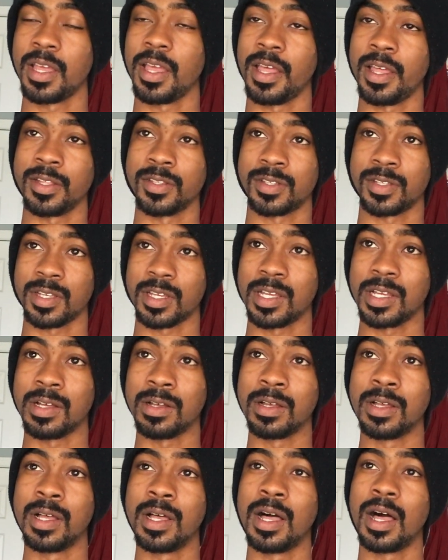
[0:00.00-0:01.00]
And
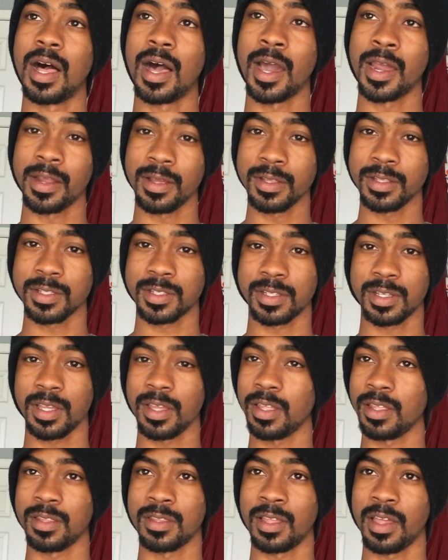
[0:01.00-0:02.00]
so I don't
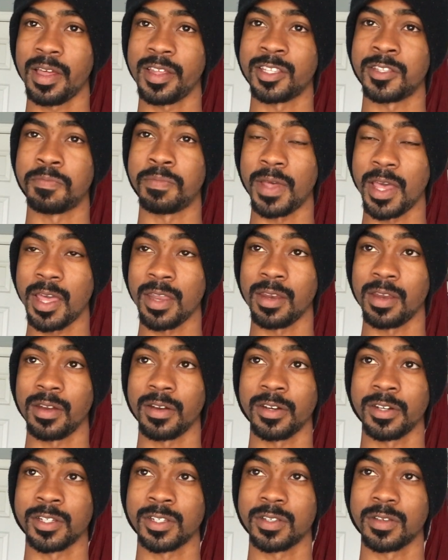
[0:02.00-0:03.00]
think that
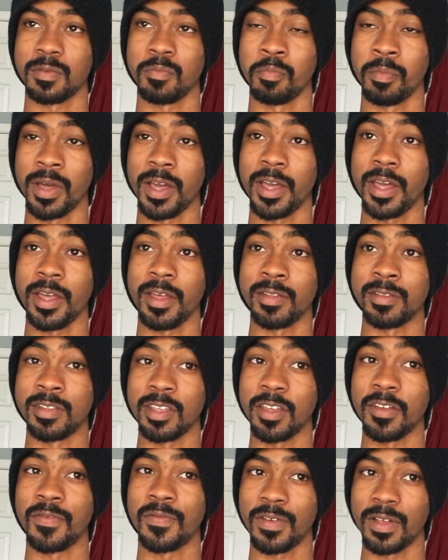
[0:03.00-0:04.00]
Spaniards, by
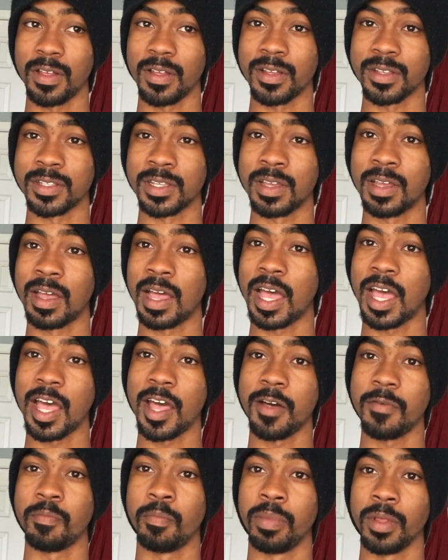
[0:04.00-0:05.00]
default,
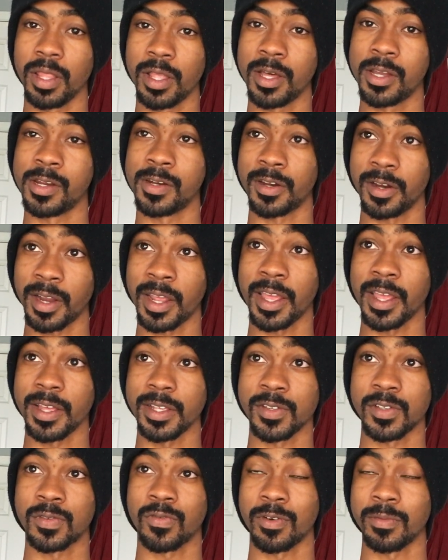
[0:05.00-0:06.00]
have blood on their
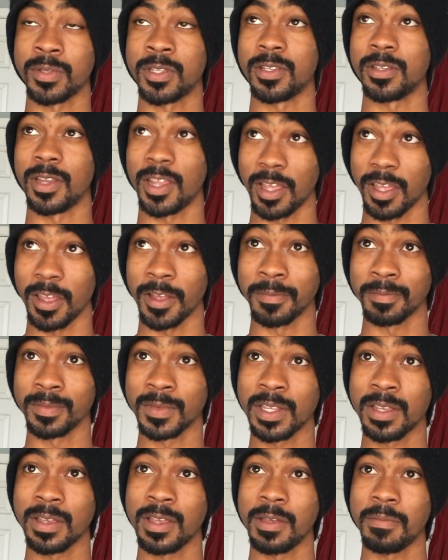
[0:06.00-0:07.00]
hands from today
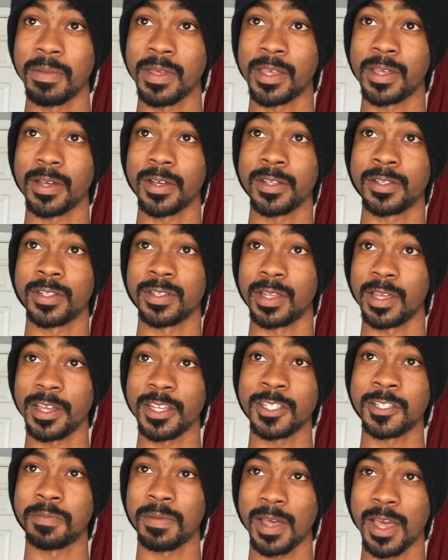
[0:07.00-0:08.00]
because
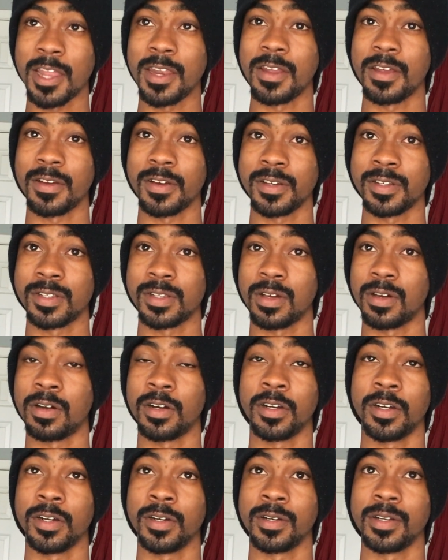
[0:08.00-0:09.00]
today's Spaniards
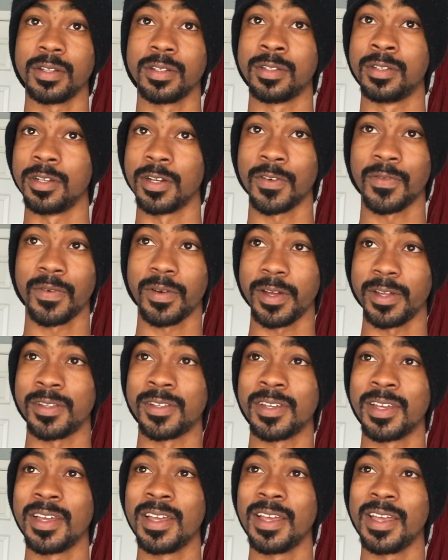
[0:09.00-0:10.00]
are
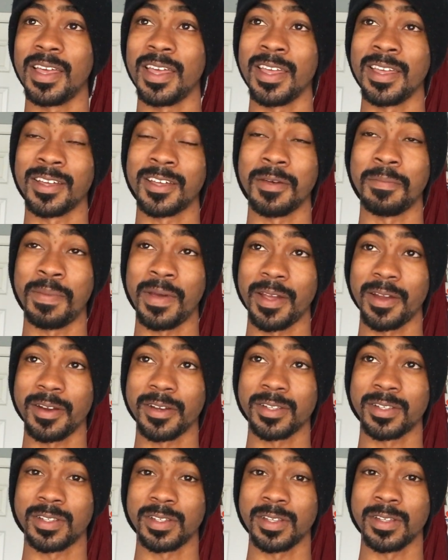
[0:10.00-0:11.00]
different in
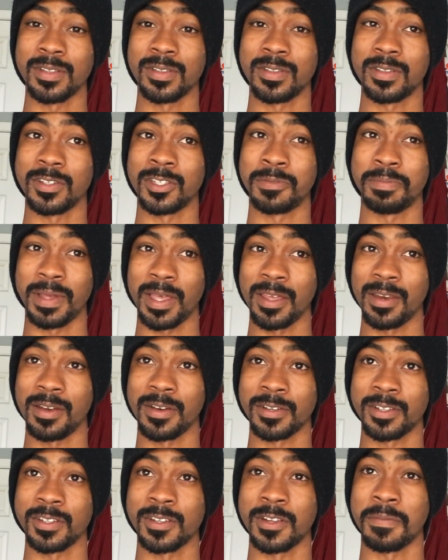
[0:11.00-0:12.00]
comparison to
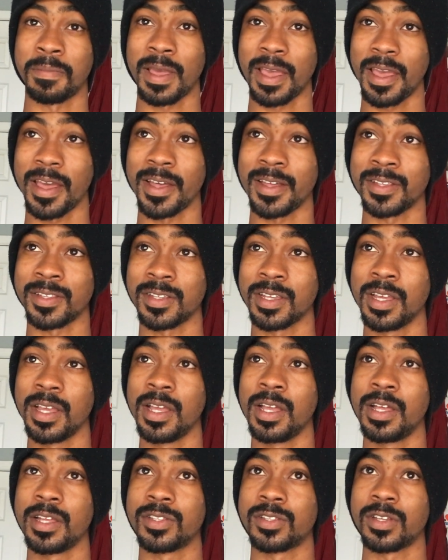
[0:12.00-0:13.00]
Spaniards in the past.
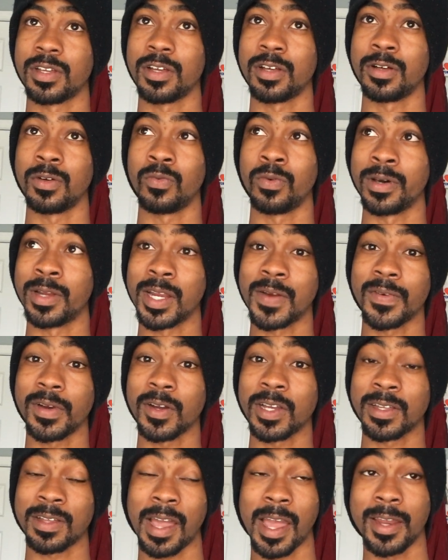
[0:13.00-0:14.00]
So
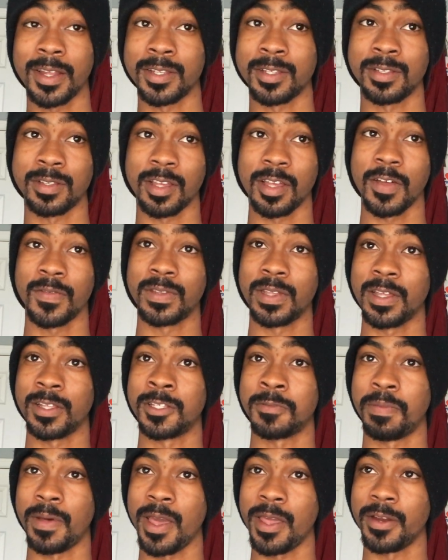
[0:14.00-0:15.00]
whatever kind of stuff that
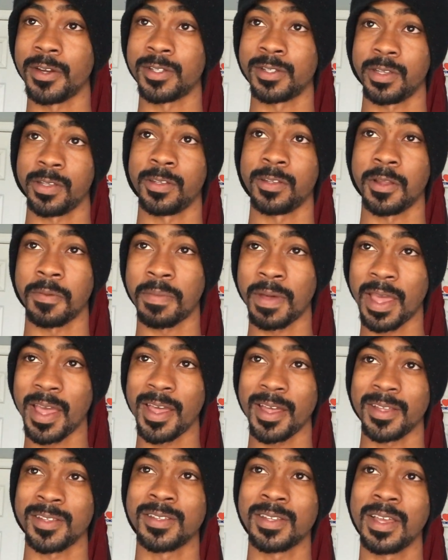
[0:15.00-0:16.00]
Spaniards did in the
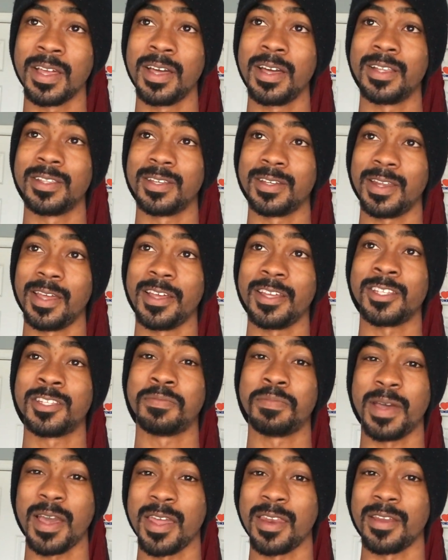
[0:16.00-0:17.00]
past, today's
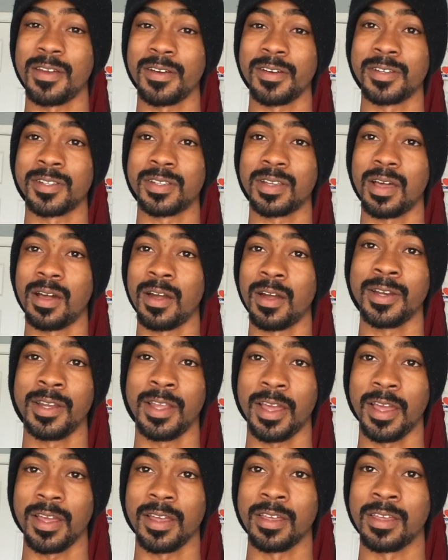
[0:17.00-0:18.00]
Spaniards
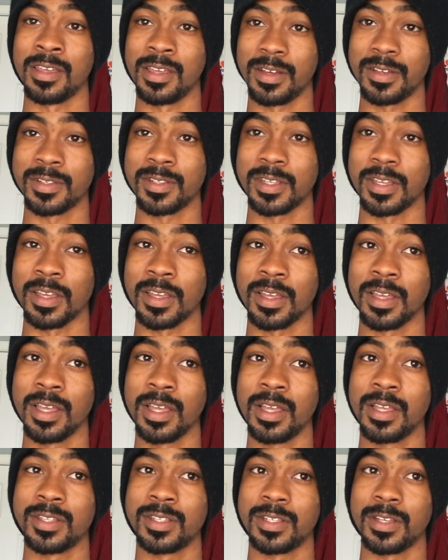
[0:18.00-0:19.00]
not guilty.
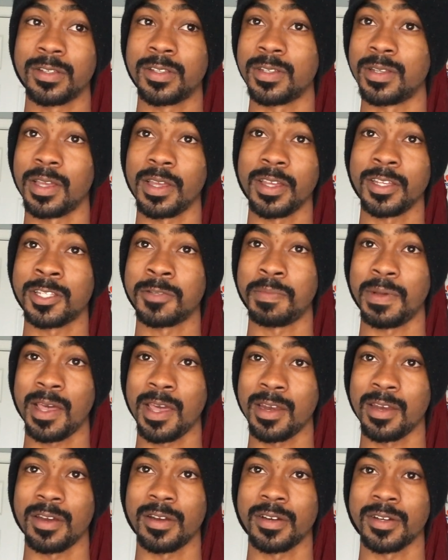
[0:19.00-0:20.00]
So today's
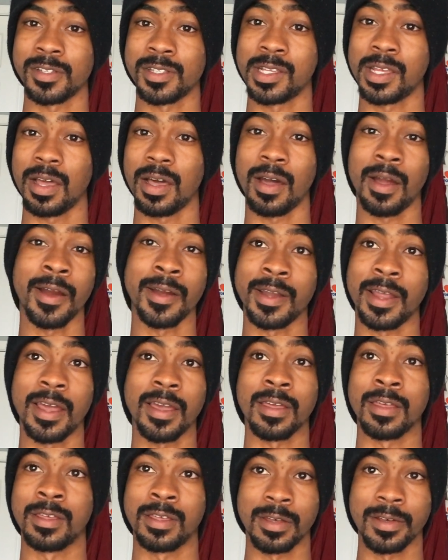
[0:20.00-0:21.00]
Spaniards are
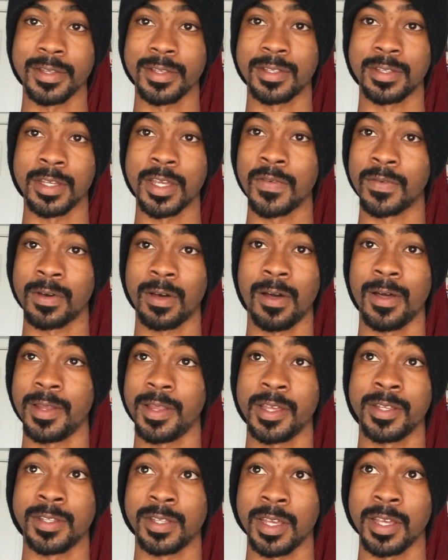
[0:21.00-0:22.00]
not guilty of
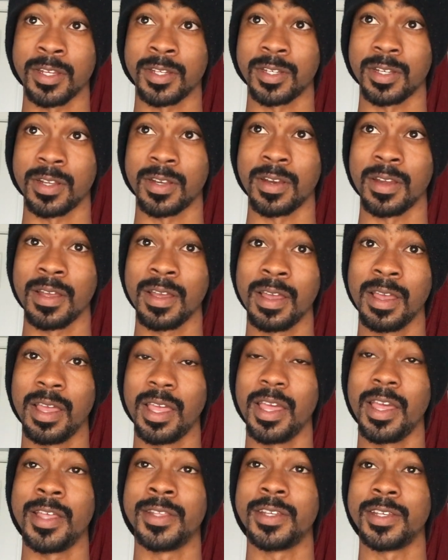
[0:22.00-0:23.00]
colonization.
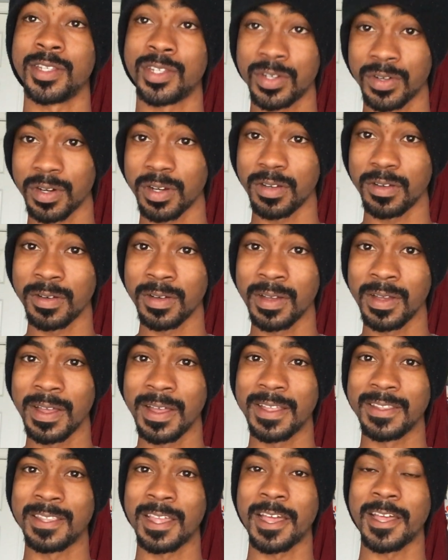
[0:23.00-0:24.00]
Is it true
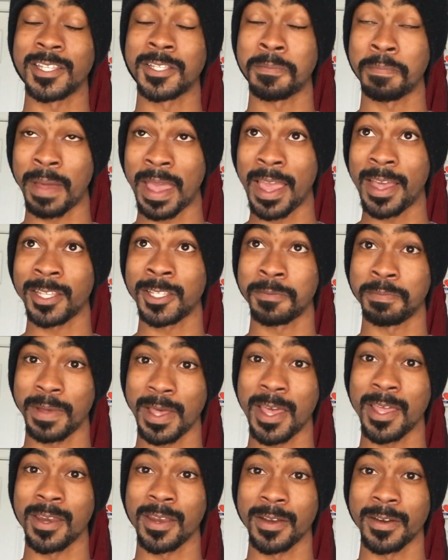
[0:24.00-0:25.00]
that past
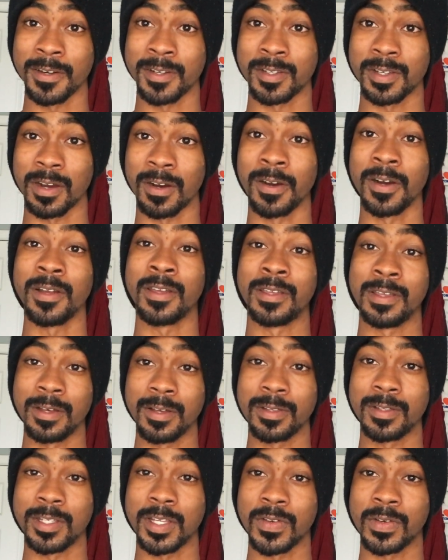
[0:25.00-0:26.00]
Spaniards are
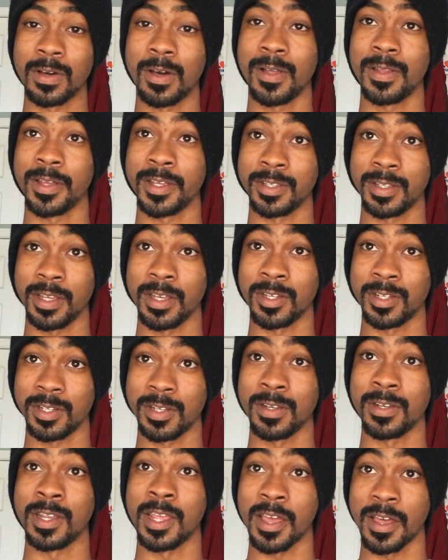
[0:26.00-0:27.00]
guilty of
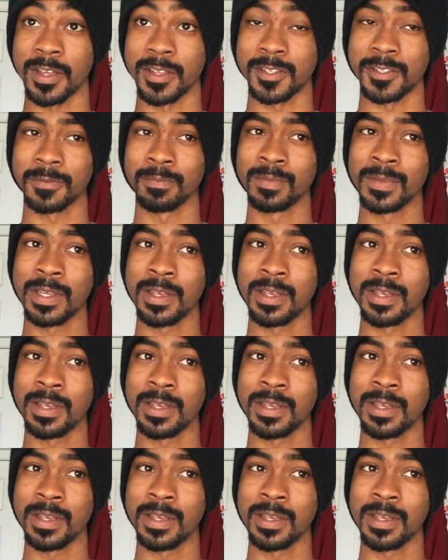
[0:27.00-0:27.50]
colonization? Yes.